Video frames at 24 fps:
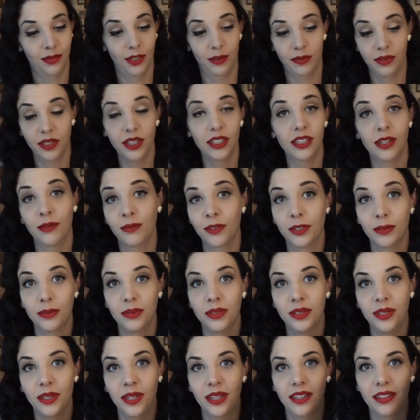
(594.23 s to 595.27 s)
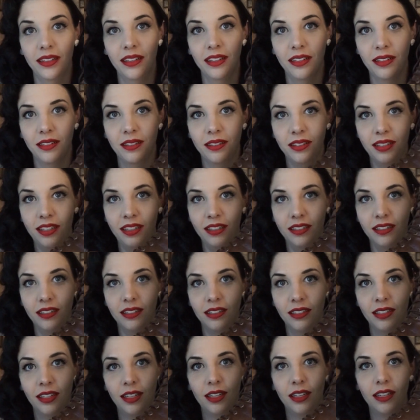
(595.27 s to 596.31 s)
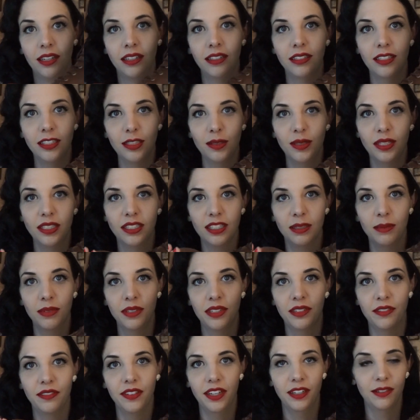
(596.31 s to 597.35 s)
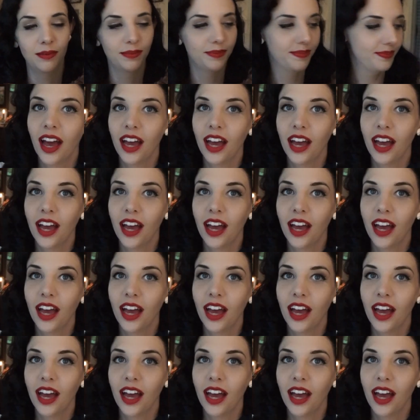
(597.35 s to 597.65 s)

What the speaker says: really comfortable, and the little heel This makes them a little fun.